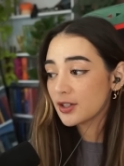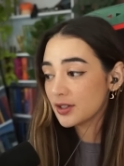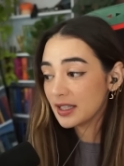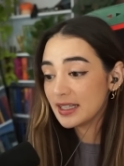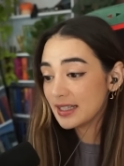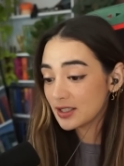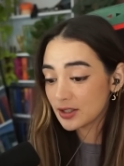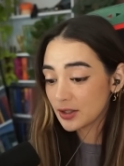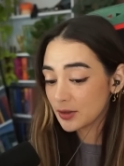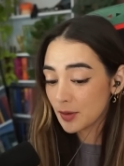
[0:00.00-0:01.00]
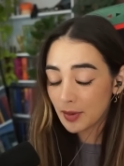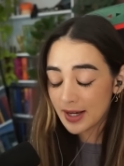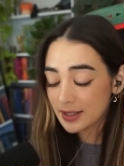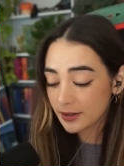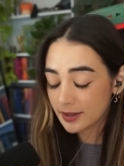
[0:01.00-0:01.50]
They need to
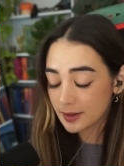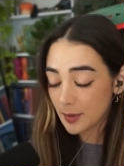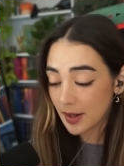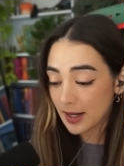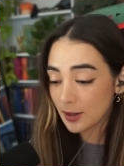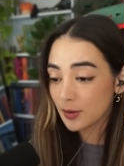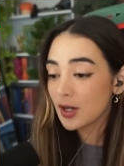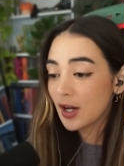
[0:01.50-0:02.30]
replace her somehow.